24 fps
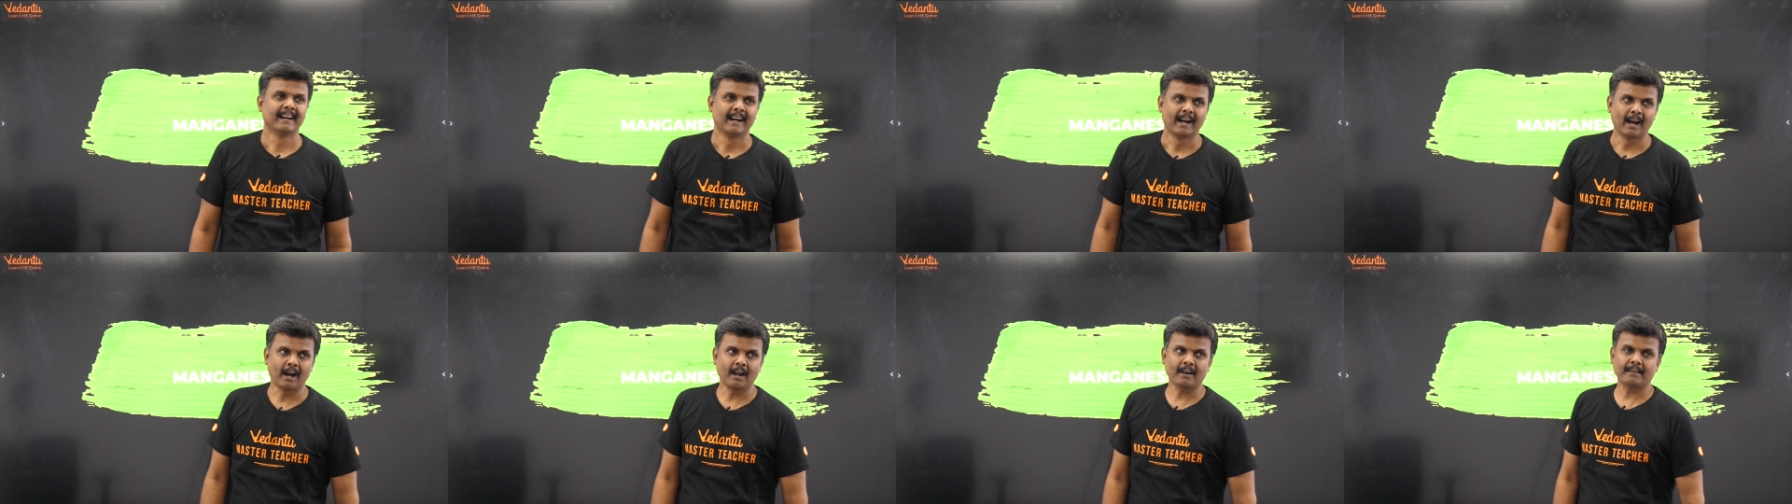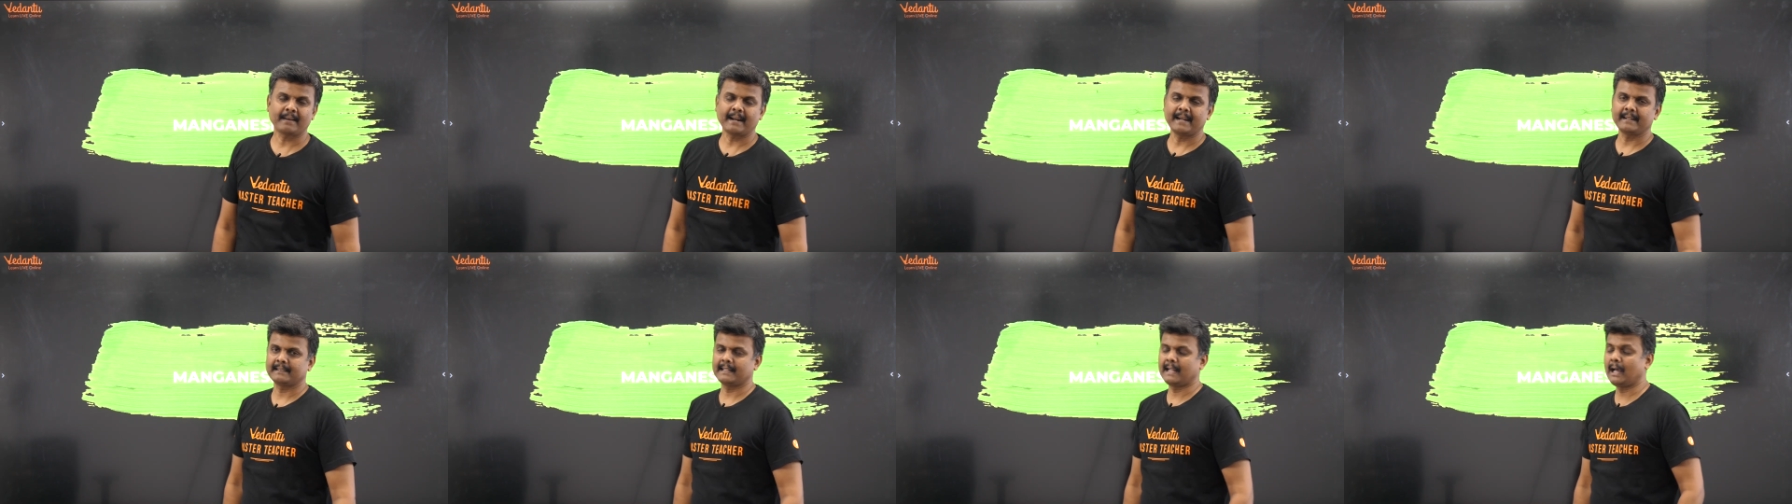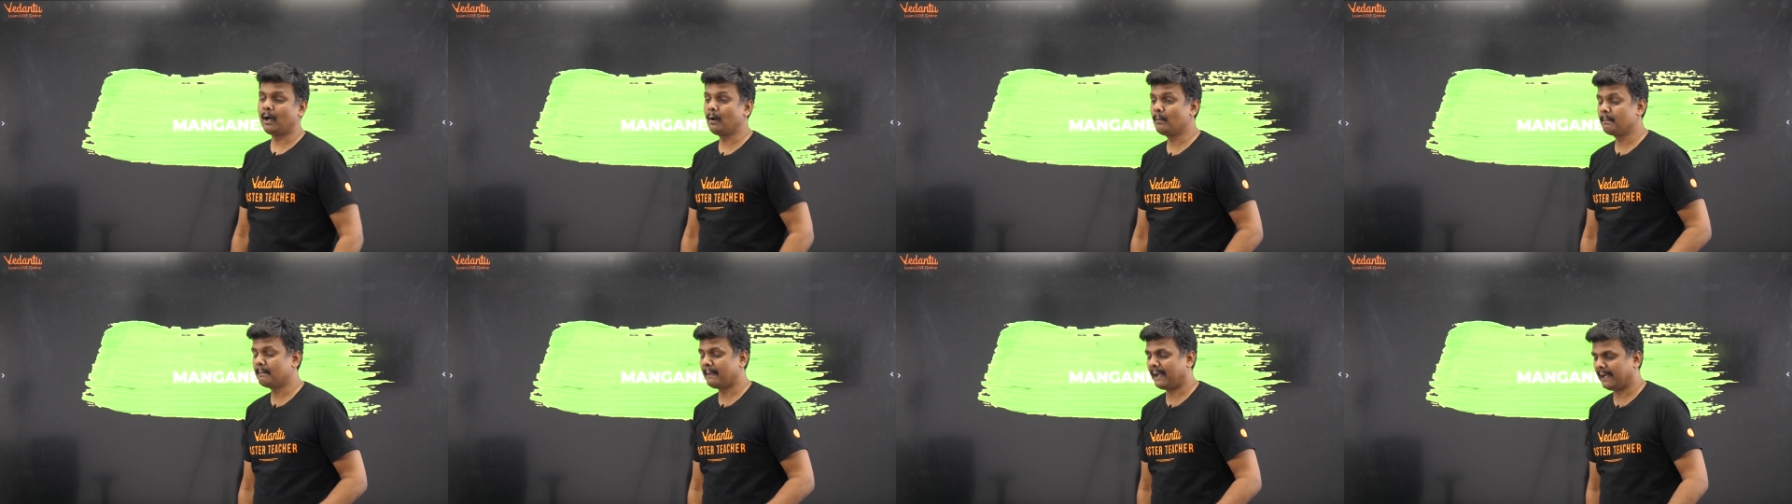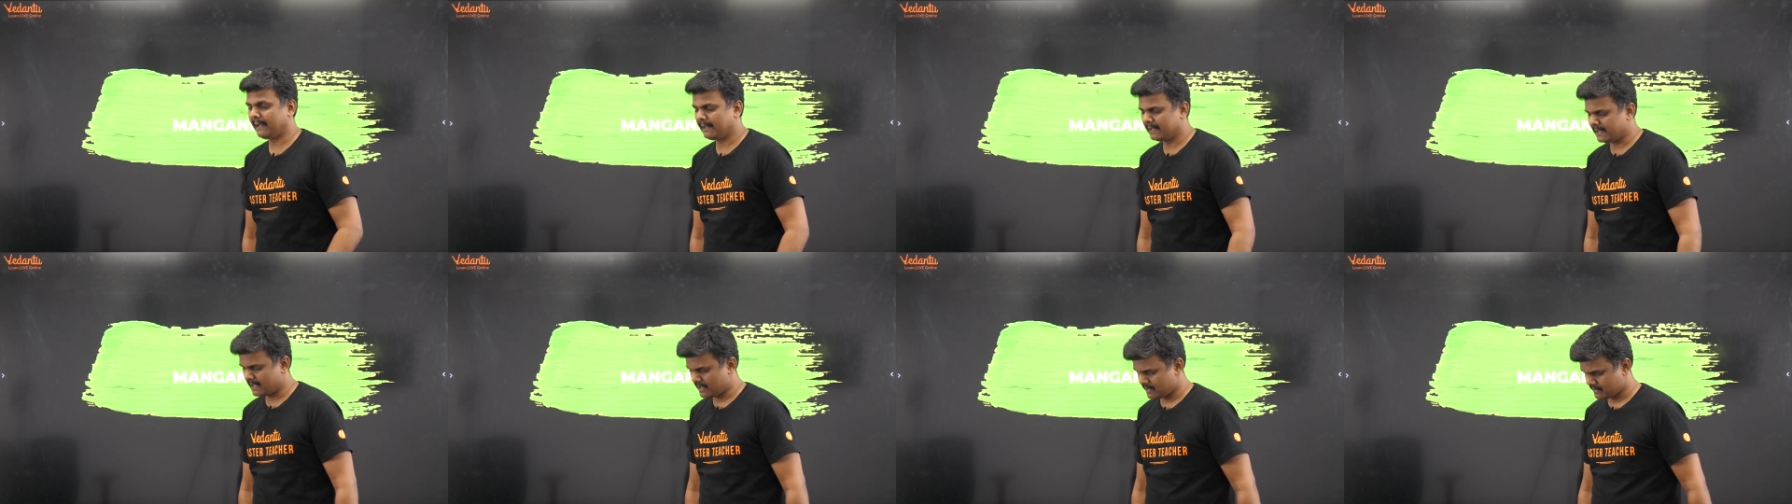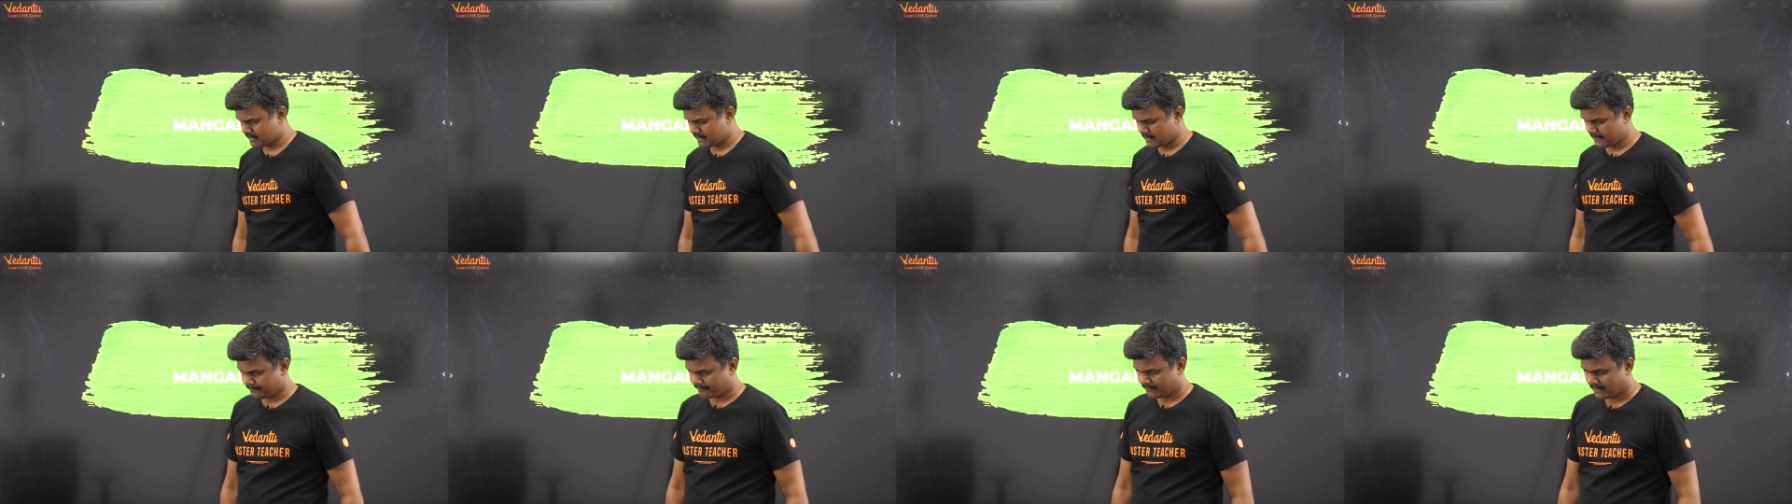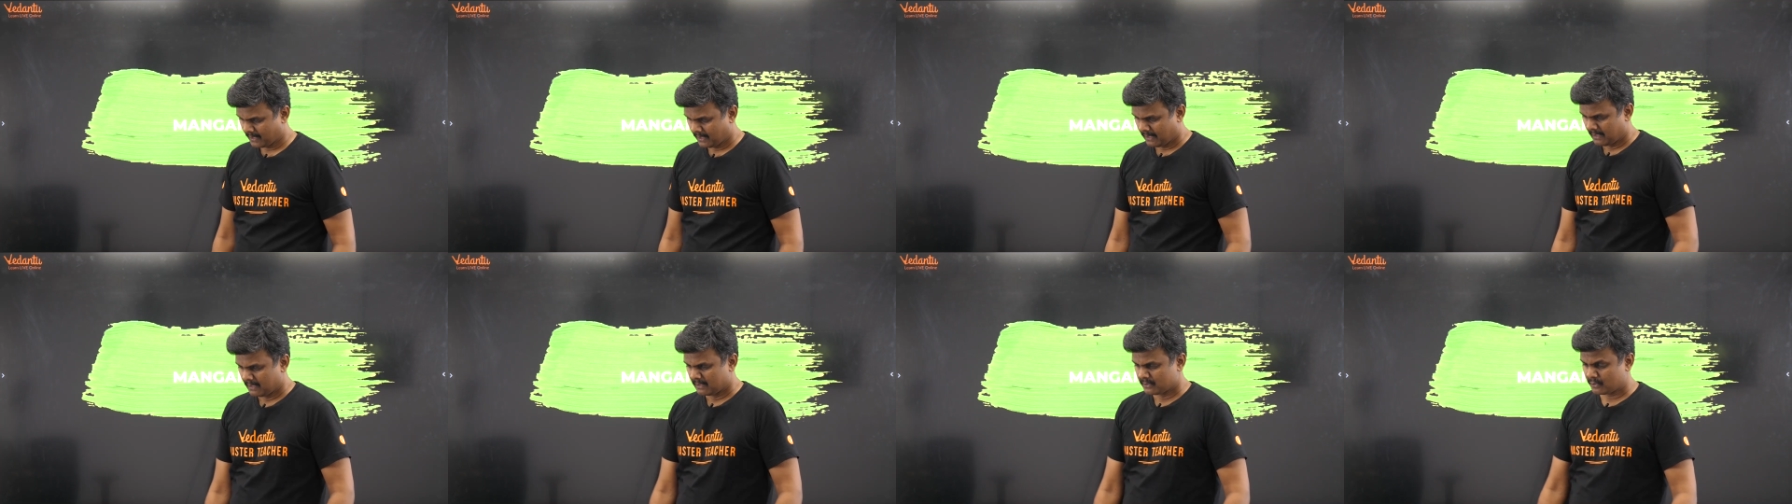All right. Now, manganese.
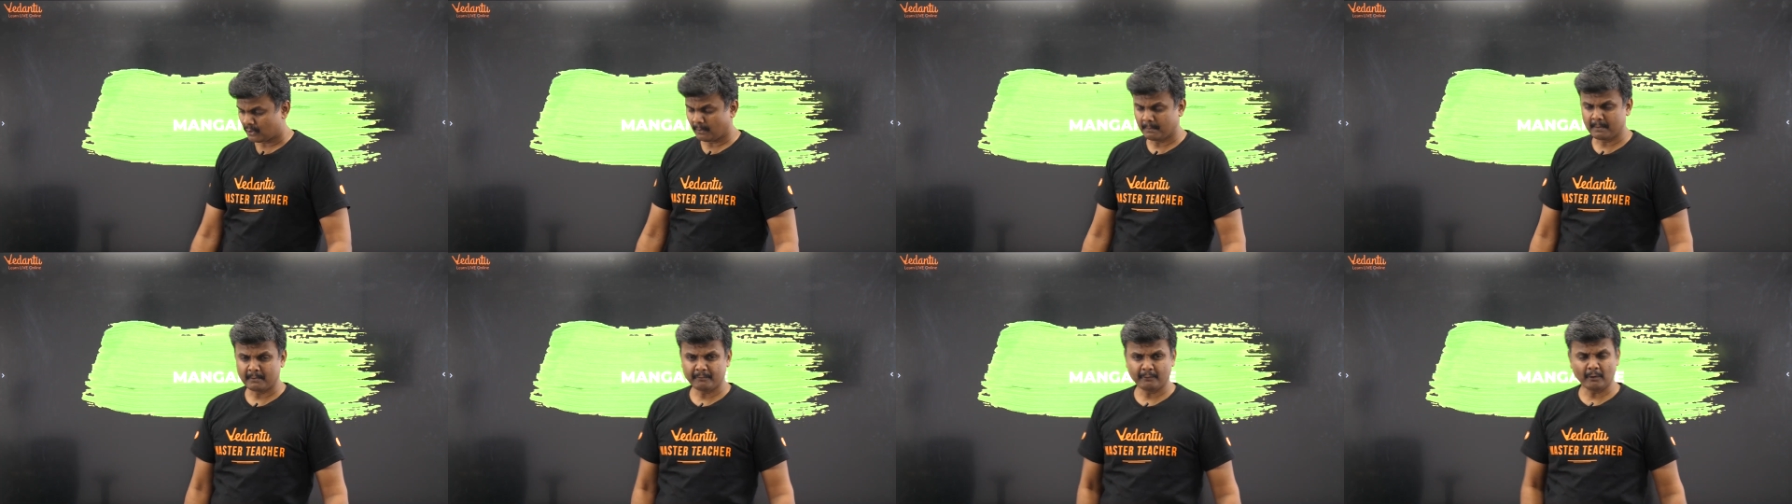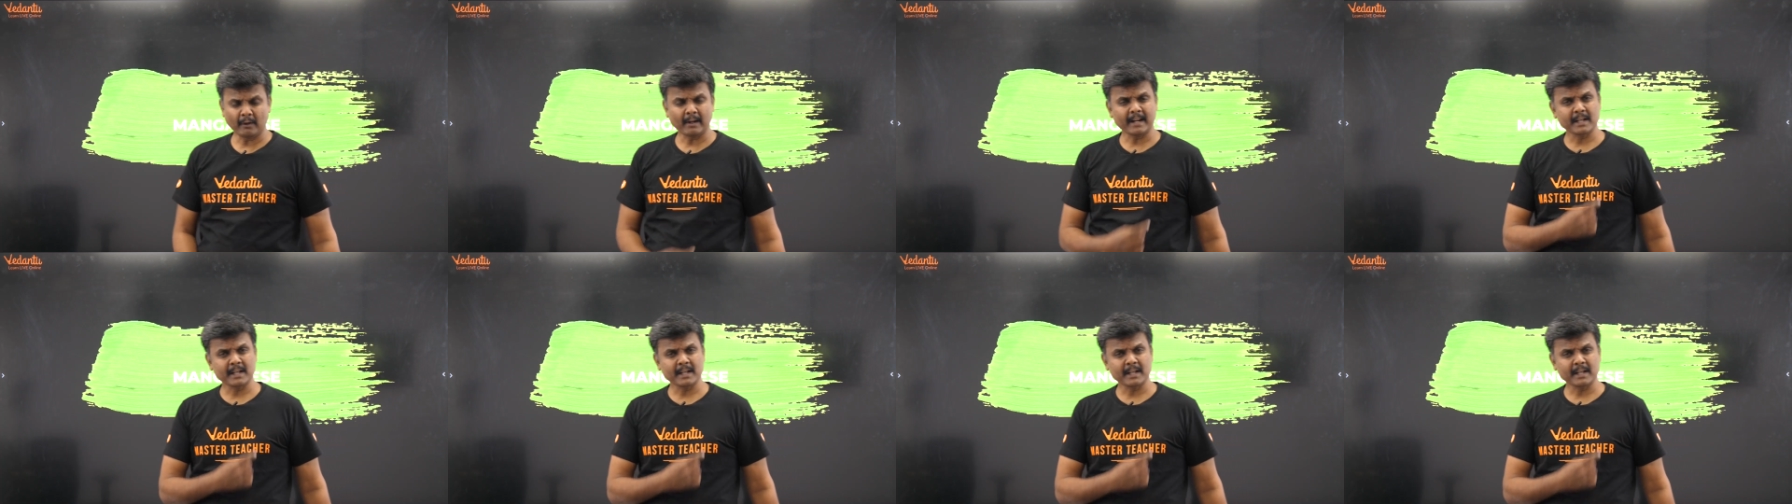So before